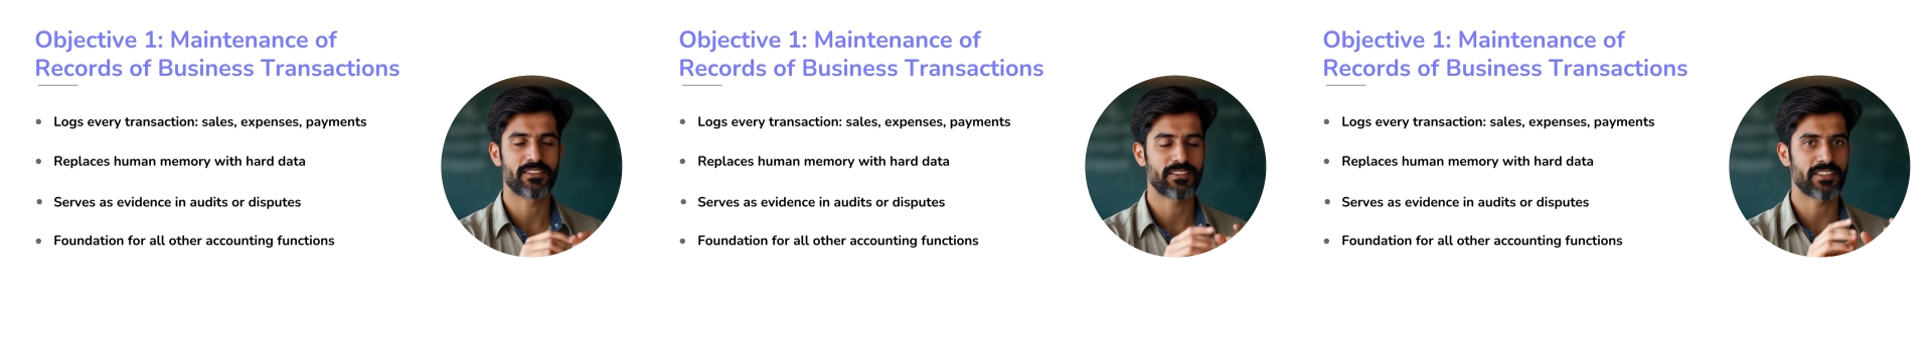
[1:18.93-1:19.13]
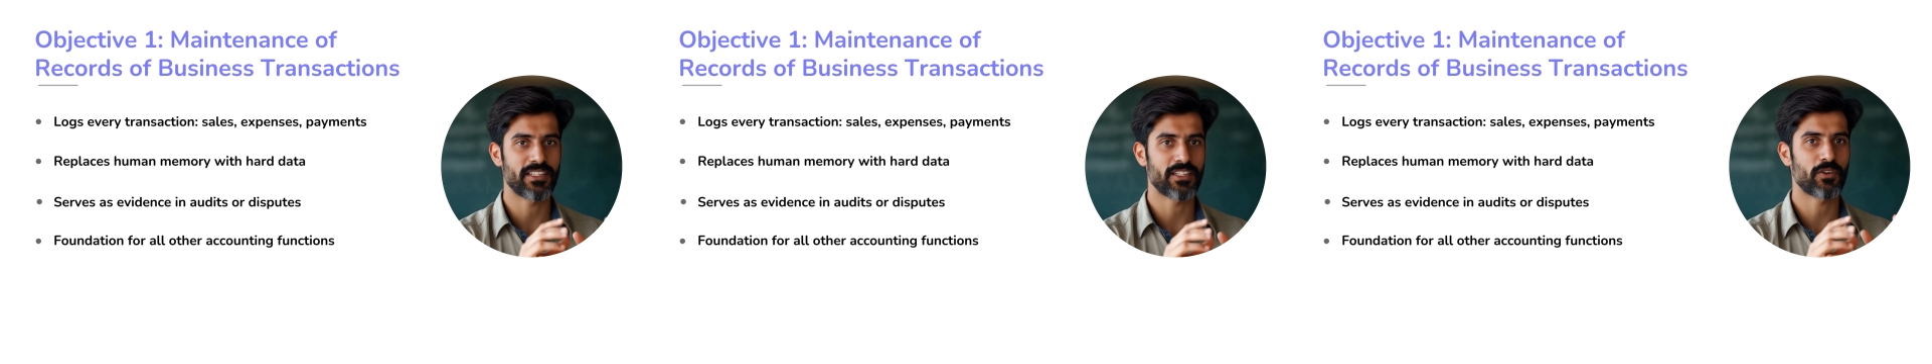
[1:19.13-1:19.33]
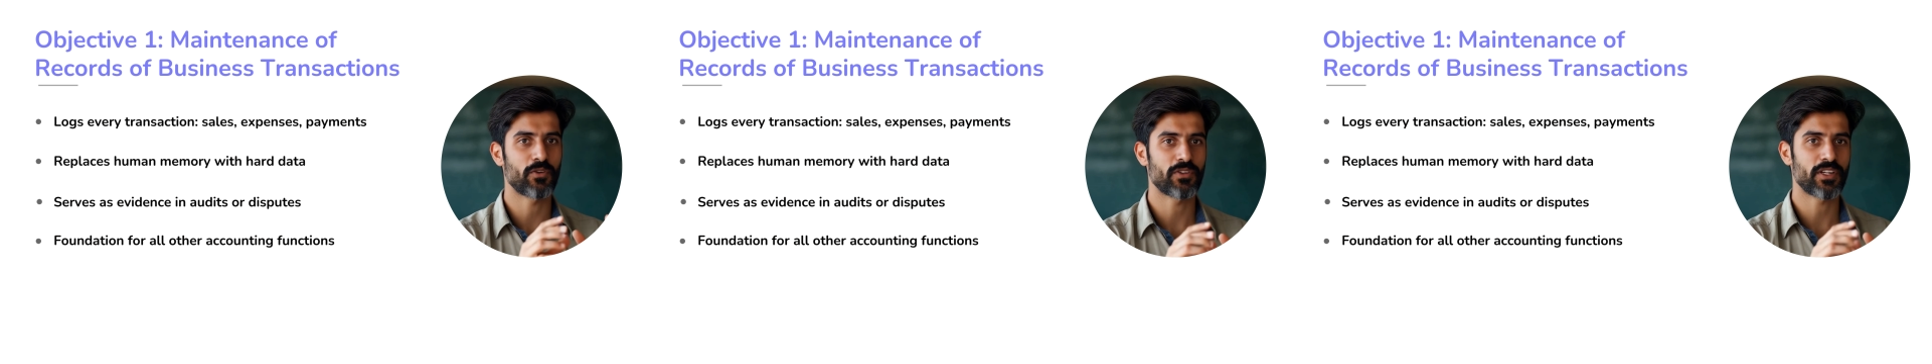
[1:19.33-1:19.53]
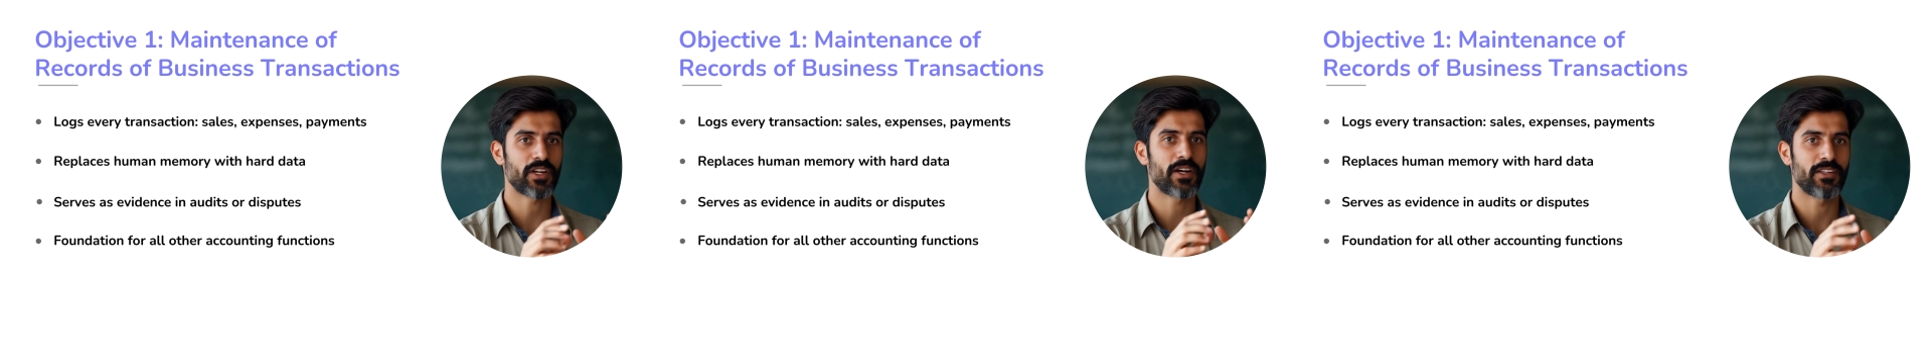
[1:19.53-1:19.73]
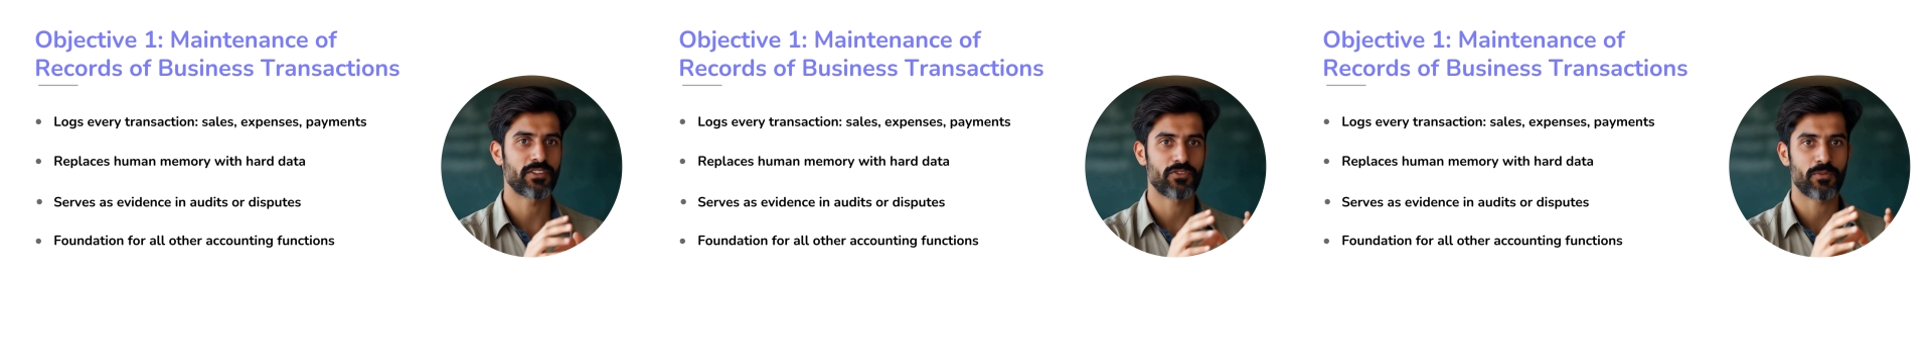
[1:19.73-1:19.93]
CEO
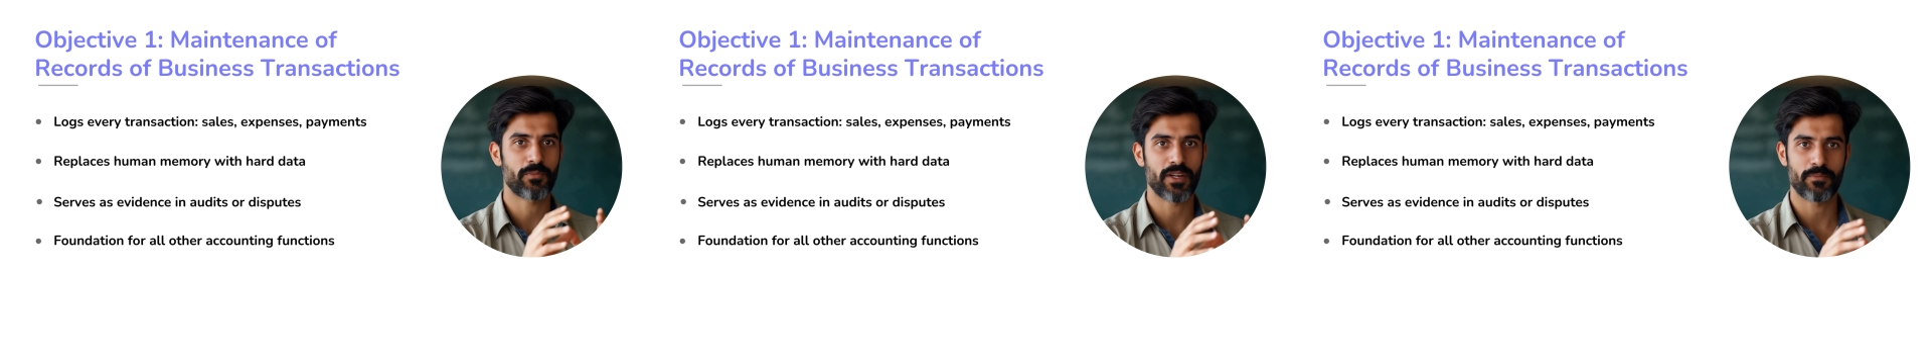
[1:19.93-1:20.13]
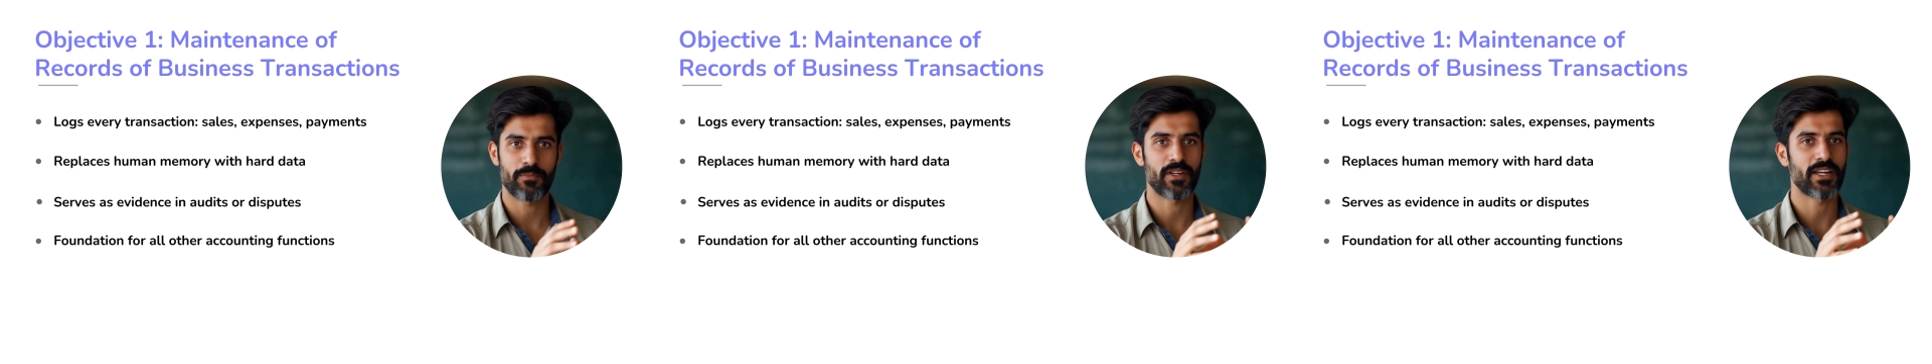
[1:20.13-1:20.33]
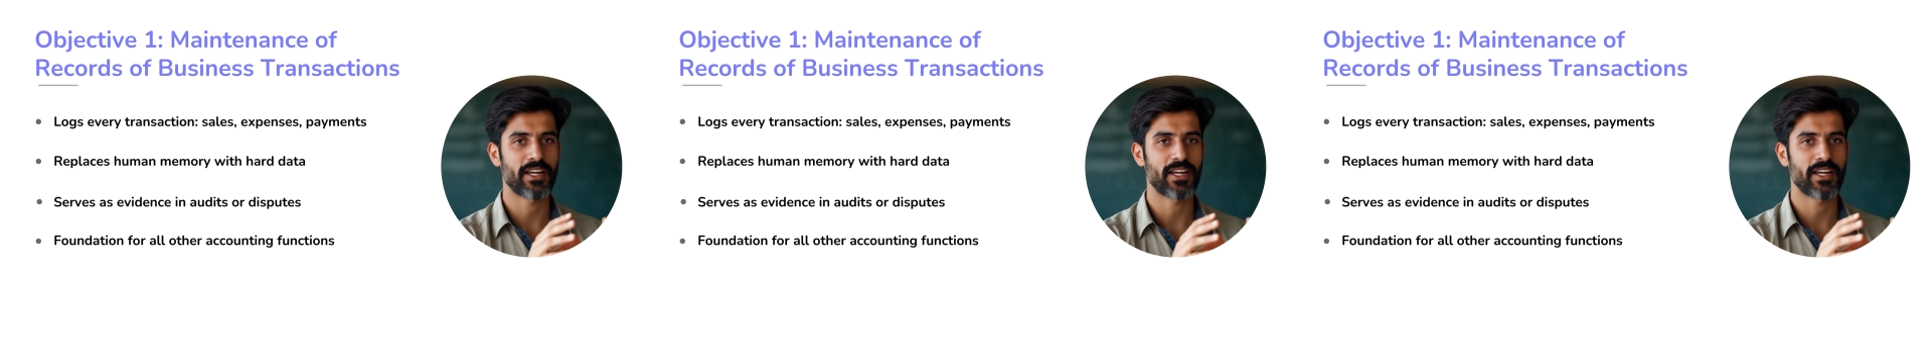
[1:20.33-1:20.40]
can't remember